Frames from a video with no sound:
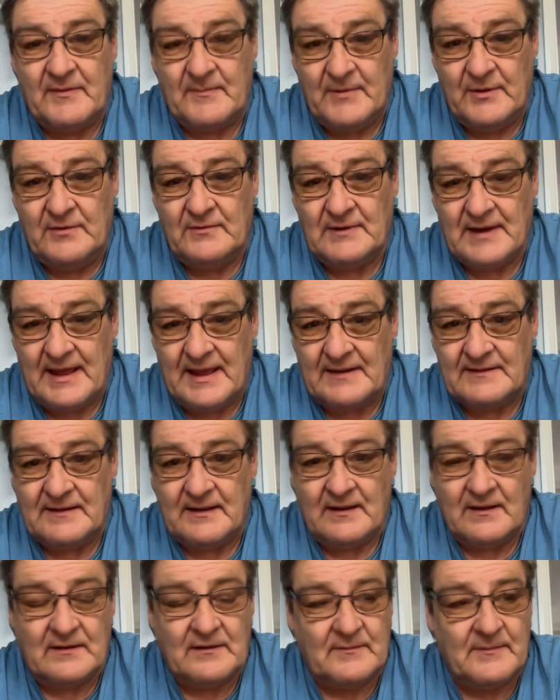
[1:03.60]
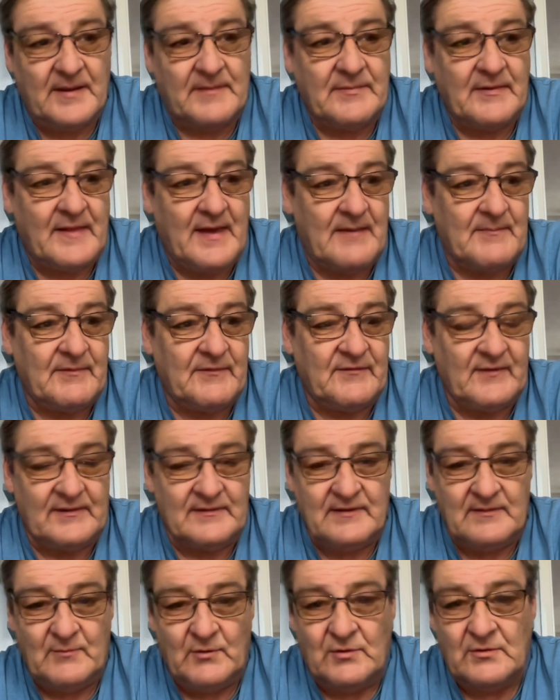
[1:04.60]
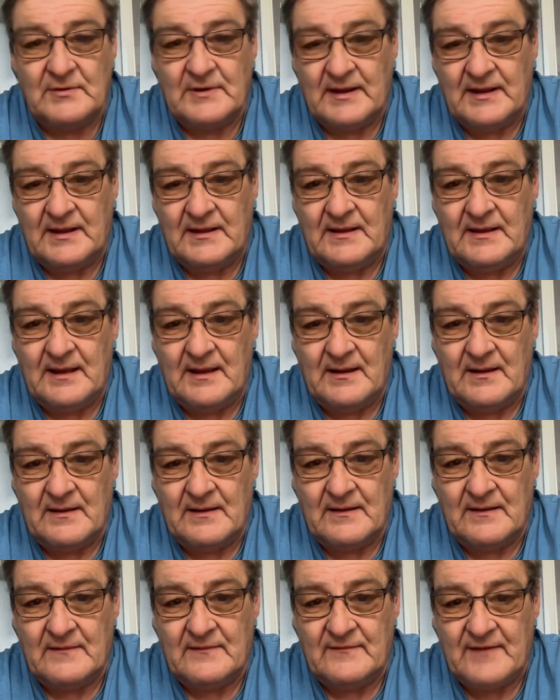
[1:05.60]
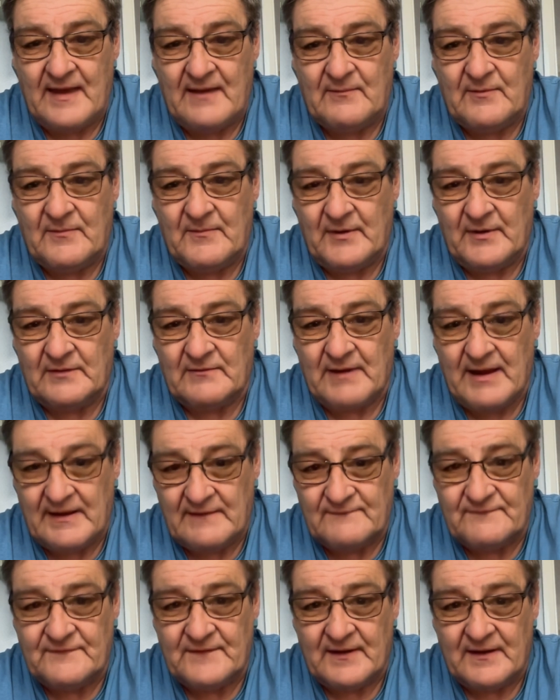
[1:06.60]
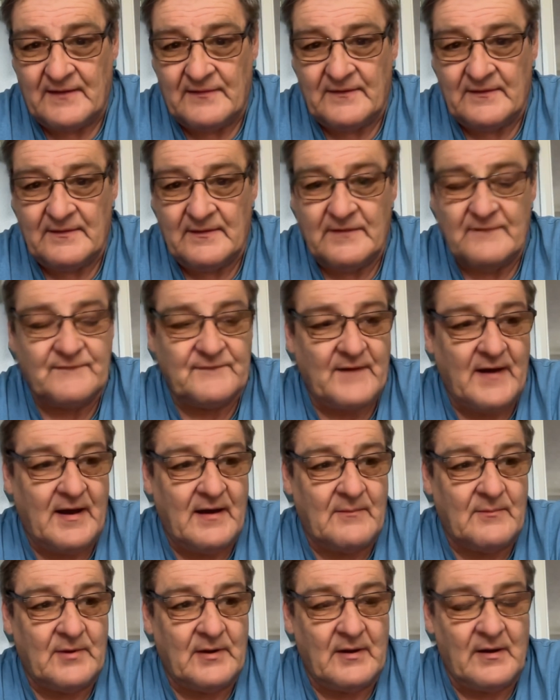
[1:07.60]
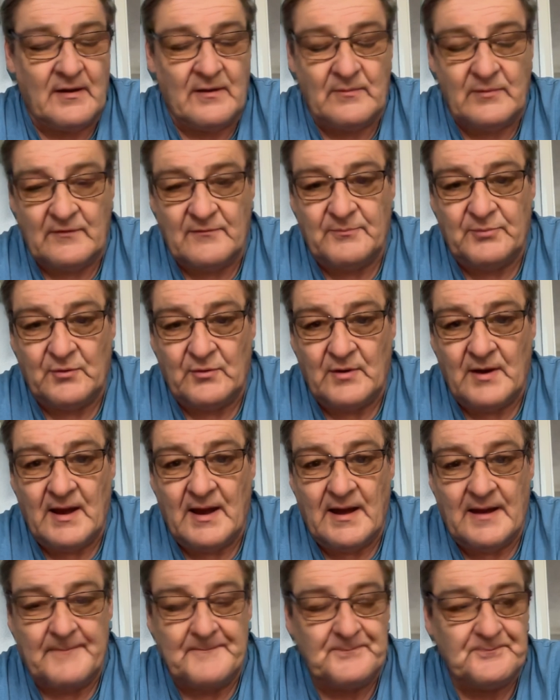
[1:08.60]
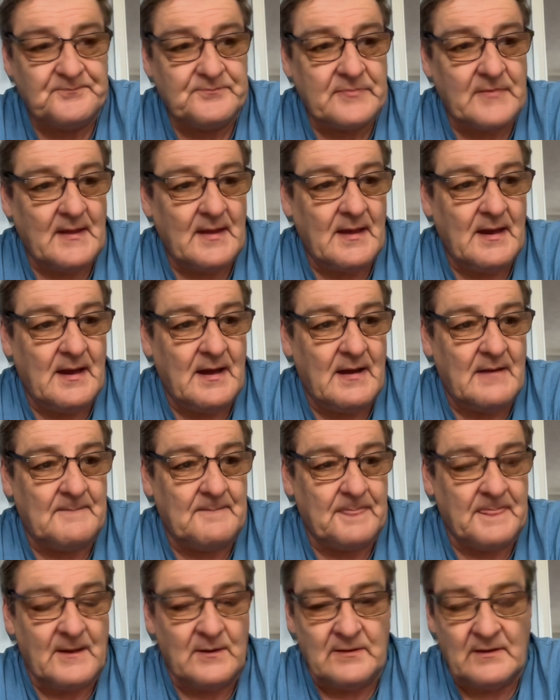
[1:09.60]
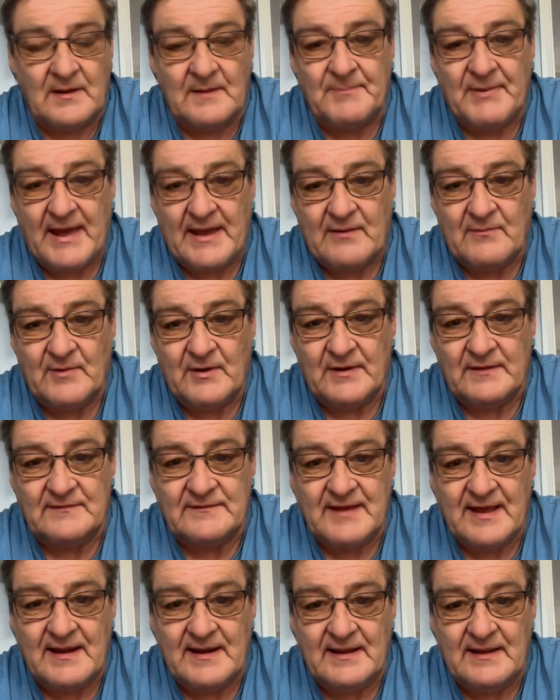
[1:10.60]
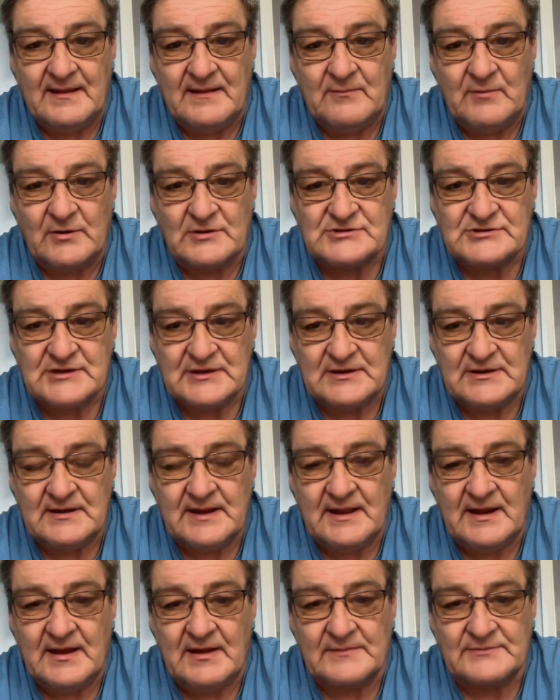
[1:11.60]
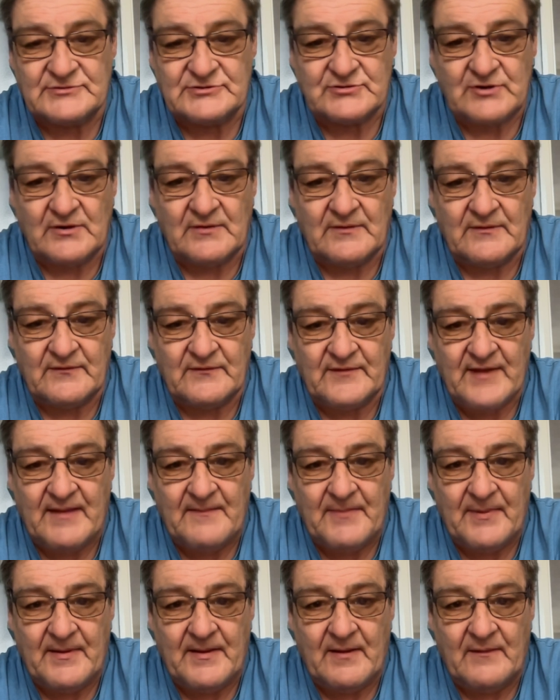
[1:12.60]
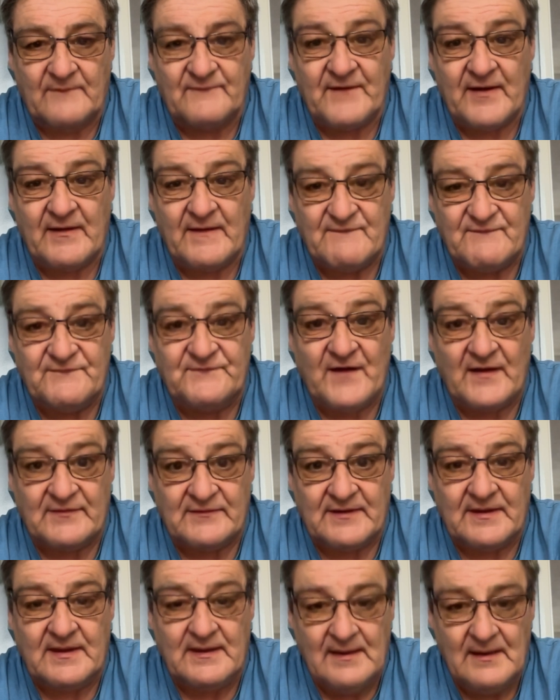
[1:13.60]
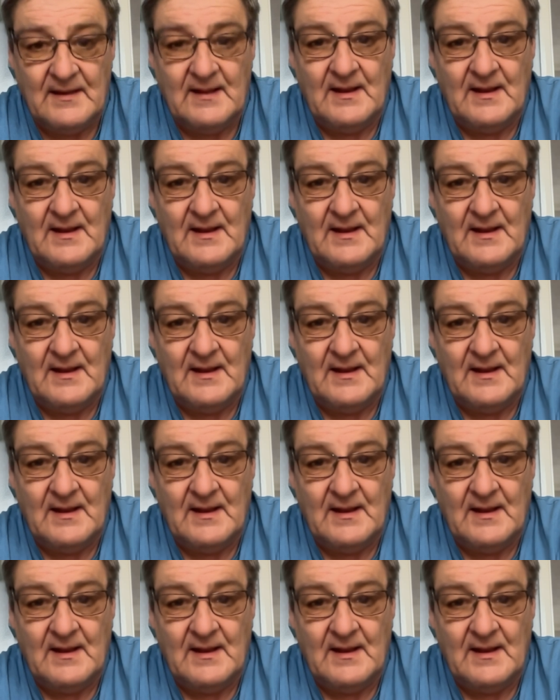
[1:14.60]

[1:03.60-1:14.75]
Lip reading: the moon landing. I can remember that Sunday morning. I sat with my grandfather at the farm where I was brought up, on a black and white telly, watching Neil Armstrong step on a very fuzzy,